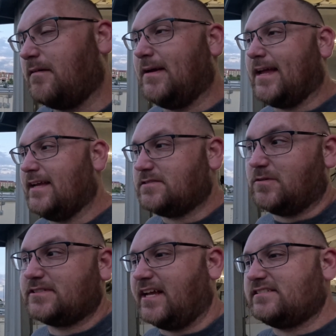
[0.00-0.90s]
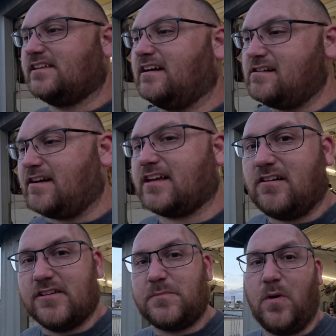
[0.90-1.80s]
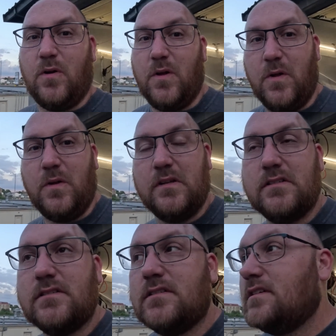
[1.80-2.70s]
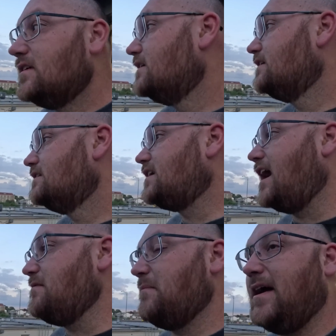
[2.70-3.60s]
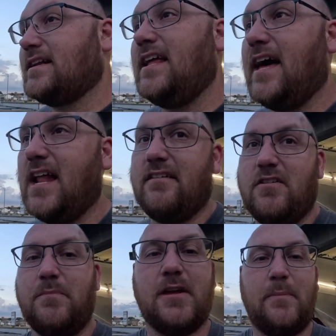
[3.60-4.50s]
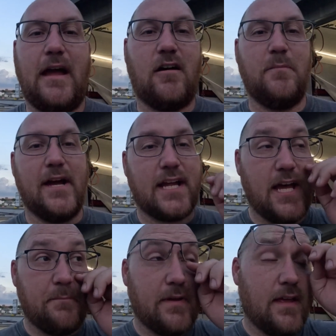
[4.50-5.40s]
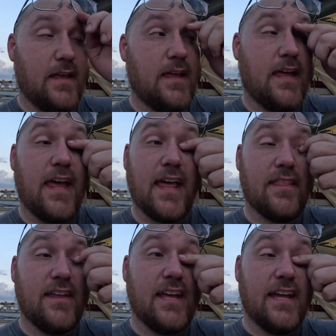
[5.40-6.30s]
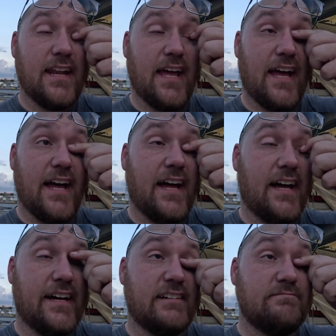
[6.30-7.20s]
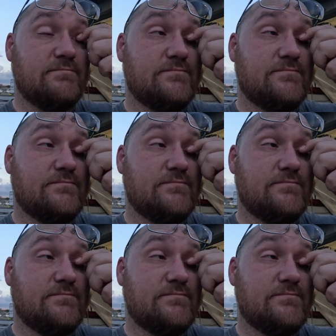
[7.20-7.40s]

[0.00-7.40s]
mean, I guess worst case scenario, I can always pull timing back down of it, pick power back up, and then I